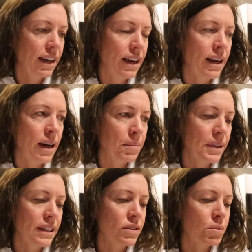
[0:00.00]

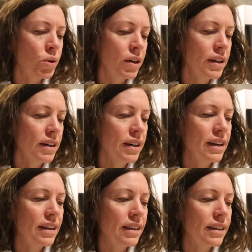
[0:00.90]
um, it's more,
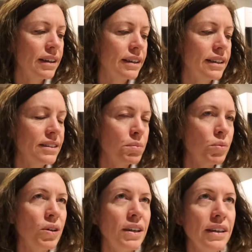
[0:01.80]
it's
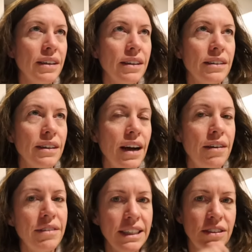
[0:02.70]
more
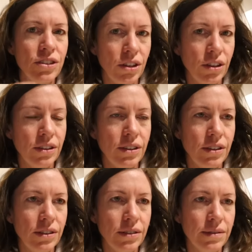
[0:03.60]
of an
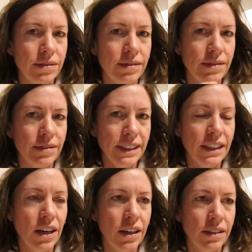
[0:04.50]
internal
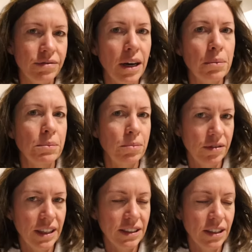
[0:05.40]
in our farming
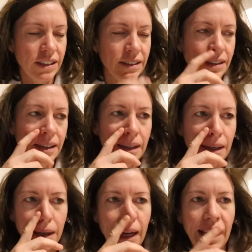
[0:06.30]
profession.
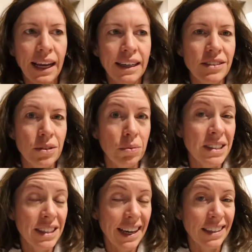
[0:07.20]
And it's the
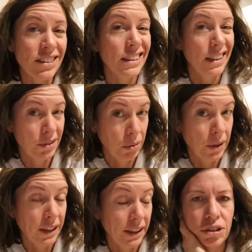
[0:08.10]
reason I actually left
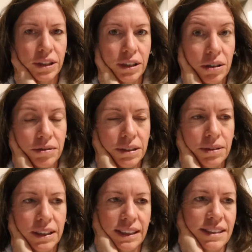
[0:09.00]
Twitter during COVID,
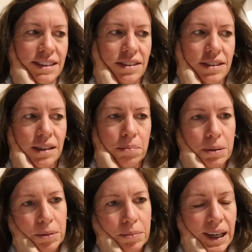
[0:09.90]
really, because I just think
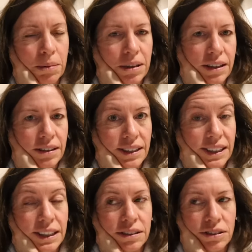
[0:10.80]
people became a little
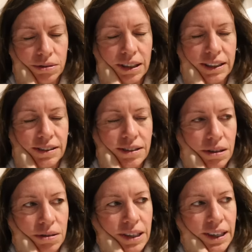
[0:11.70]
unhinged, rightly
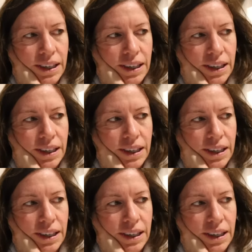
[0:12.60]
so.